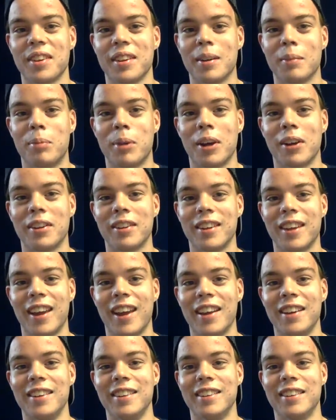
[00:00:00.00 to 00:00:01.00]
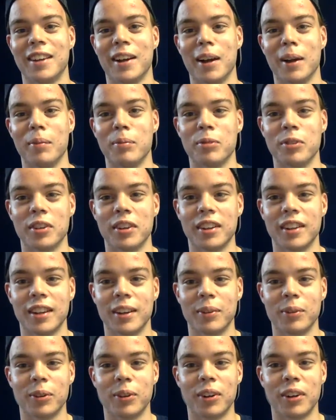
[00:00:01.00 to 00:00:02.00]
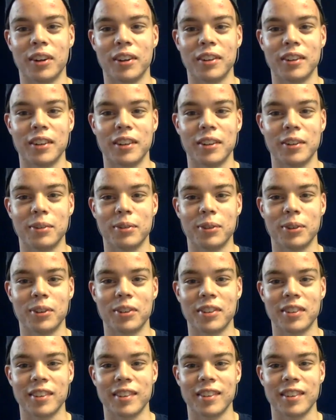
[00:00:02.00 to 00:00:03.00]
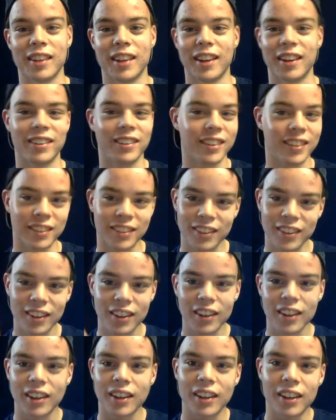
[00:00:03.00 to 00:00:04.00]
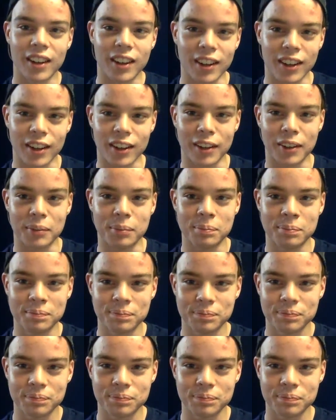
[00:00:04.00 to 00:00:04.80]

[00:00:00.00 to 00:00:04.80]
about the 80 times that they were on in the first season. I don't know.